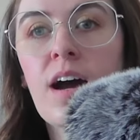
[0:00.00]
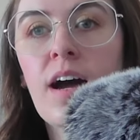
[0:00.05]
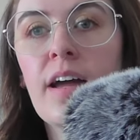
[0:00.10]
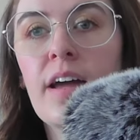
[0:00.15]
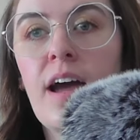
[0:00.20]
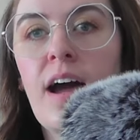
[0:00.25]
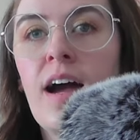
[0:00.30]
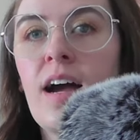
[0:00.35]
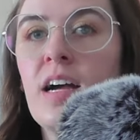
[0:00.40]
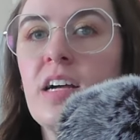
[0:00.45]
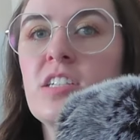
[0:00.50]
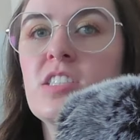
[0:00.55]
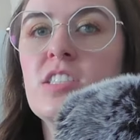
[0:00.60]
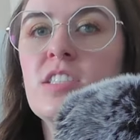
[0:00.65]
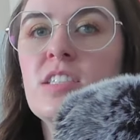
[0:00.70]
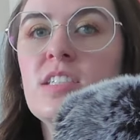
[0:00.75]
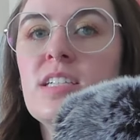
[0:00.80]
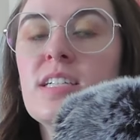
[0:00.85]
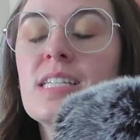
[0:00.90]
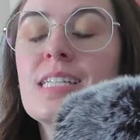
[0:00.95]
I
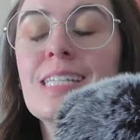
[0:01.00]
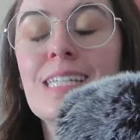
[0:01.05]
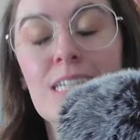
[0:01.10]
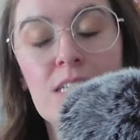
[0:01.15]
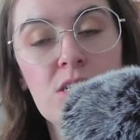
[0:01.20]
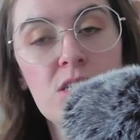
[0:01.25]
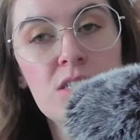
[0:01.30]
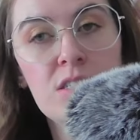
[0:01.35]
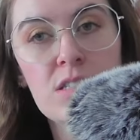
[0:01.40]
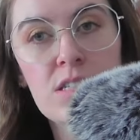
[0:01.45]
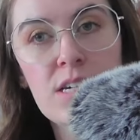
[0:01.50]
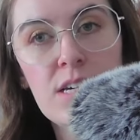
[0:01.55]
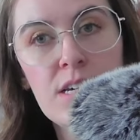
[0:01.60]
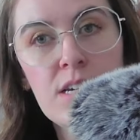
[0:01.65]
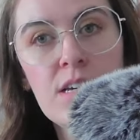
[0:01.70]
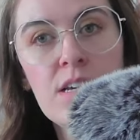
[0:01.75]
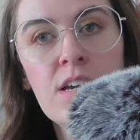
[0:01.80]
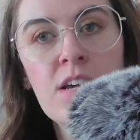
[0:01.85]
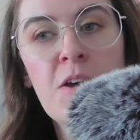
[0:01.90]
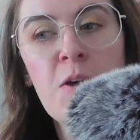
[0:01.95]
actually
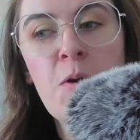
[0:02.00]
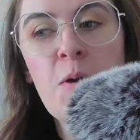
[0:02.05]
initially,